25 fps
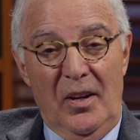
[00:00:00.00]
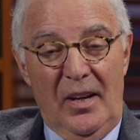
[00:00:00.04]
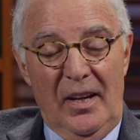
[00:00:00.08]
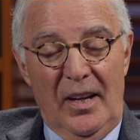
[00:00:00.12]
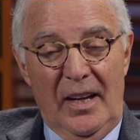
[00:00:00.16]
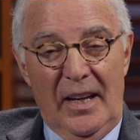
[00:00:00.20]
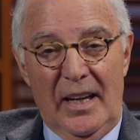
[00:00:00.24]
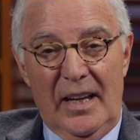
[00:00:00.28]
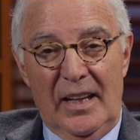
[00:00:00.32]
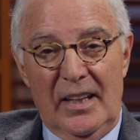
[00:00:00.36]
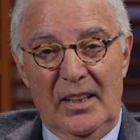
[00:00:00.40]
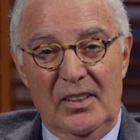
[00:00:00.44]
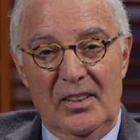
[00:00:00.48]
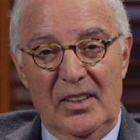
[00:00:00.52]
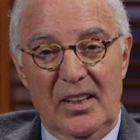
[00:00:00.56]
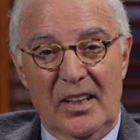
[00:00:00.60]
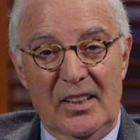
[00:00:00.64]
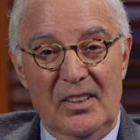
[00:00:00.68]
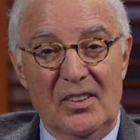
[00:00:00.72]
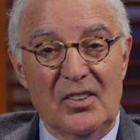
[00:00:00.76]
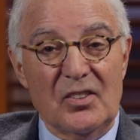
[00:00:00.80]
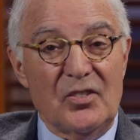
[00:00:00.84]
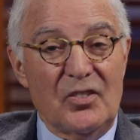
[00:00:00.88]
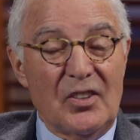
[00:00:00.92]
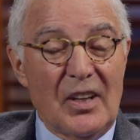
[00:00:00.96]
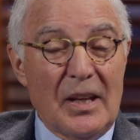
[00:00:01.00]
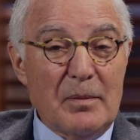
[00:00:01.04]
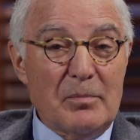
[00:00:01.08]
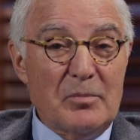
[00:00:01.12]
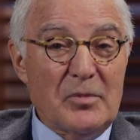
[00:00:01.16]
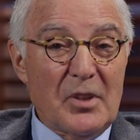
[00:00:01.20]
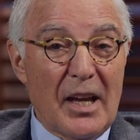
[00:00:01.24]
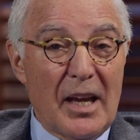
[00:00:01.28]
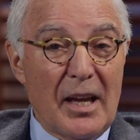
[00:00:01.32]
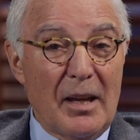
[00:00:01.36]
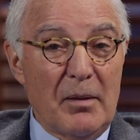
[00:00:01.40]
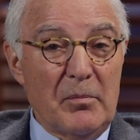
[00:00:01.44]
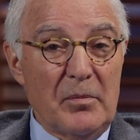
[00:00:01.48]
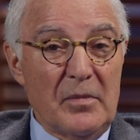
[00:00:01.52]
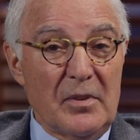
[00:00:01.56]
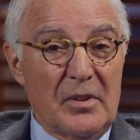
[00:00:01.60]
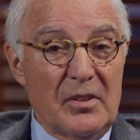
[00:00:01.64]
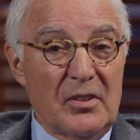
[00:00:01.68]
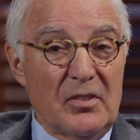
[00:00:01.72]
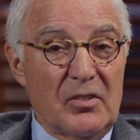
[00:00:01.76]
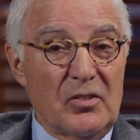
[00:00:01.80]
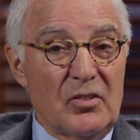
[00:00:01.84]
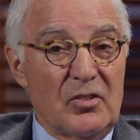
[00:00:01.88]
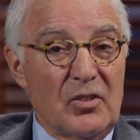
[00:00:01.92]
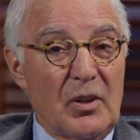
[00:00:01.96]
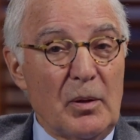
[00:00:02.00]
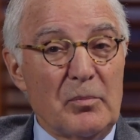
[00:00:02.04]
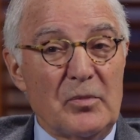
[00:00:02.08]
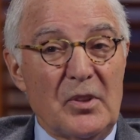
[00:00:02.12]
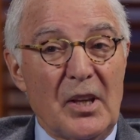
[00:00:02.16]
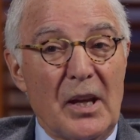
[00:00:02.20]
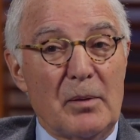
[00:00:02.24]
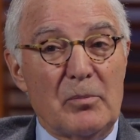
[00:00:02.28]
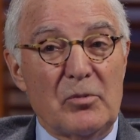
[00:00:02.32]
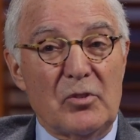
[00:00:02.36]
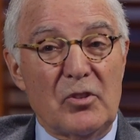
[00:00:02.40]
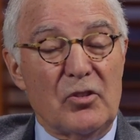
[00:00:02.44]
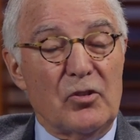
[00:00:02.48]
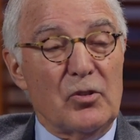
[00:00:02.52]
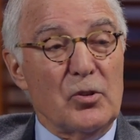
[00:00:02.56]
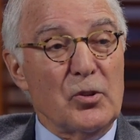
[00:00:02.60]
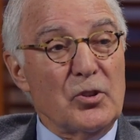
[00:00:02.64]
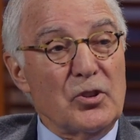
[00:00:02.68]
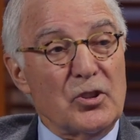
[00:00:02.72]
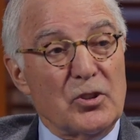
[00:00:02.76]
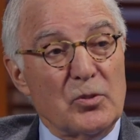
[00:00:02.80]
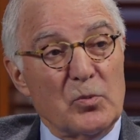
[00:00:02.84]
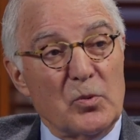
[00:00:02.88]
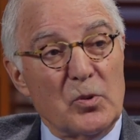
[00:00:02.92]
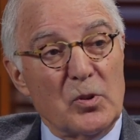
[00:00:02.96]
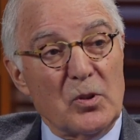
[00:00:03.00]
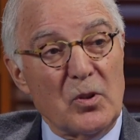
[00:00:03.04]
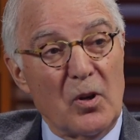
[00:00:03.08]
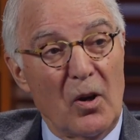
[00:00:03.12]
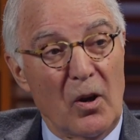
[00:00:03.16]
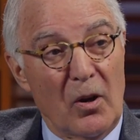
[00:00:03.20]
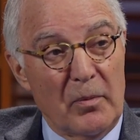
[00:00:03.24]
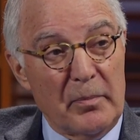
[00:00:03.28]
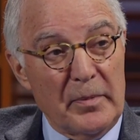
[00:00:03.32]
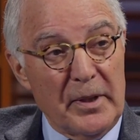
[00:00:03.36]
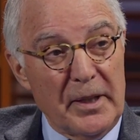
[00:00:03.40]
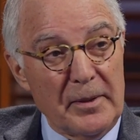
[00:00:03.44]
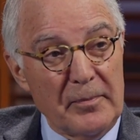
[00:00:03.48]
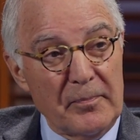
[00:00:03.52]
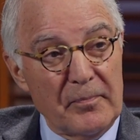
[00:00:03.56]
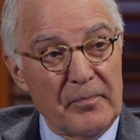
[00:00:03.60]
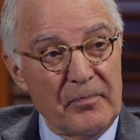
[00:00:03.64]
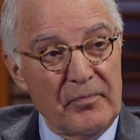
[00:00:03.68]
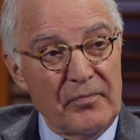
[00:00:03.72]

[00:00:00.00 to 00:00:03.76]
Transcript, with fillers: And at the same time, sometimes a surgeon will call me